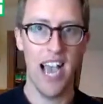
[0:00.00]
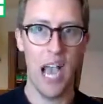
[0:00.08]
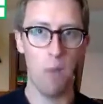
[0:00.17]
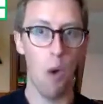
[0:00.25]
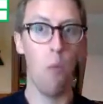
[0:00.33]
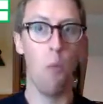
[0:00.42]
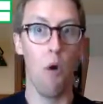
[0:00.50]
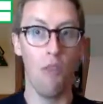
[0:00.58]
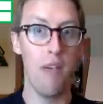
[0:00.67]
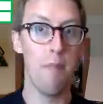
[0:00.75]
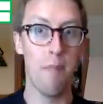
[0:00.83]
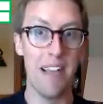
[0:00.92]
I won't want
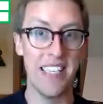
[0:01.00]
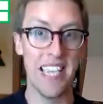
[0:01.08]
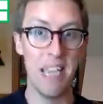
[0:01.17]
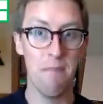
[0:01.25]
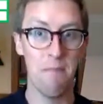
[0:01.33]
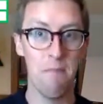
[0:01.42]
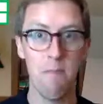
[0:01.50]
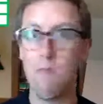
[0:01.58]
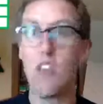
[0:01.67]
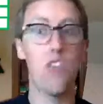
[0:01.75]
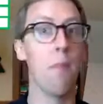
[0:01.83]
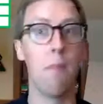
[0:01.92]
them in my team.
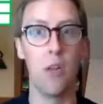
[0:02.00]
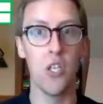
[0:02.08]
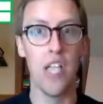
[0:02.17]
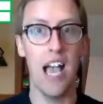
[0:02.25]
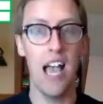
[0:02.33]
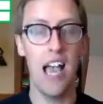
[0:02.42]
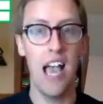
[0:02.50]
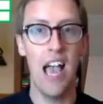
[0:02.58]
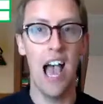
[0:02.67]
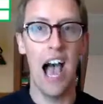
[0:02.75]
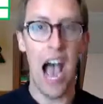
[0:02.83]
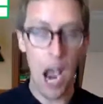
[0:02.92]
Simple as that.
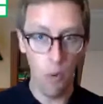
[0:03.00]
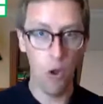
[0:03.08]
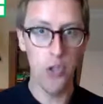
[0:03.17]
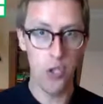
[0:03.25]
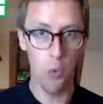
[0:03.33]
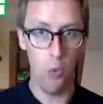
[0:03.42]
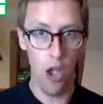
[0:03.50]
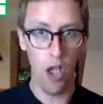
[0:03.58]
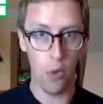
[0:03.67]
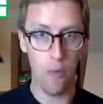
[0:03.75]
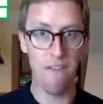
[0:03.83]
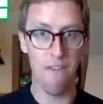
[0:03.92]
I want to
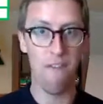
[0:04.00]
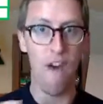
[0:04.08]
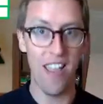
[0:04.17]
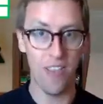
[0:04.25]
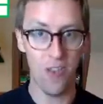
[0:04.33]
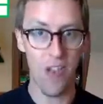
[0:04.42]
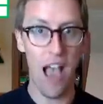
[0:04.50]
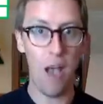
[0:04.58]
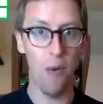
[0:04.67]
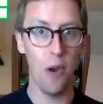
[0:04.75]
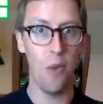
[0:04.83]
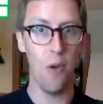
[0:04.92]
work with friends. I
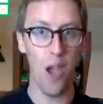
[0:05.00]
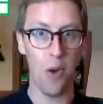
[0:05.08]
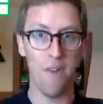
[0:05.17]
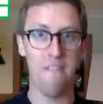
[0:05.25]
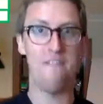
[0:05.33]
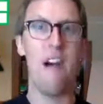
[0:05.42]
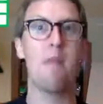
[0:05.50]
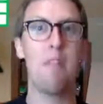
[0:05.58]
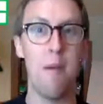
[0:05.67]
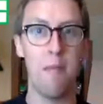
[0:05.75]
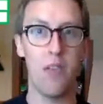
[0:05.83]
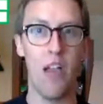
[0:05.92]
want to work with family
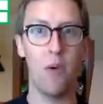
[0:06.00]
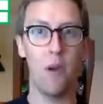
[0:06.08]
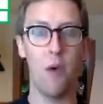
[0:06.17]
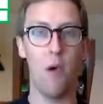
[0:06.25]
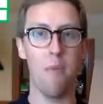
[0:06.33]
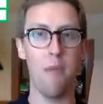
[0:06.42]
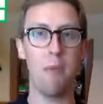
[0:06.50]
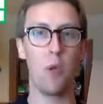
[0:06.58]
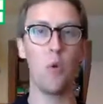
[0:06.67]
members. I want to work with people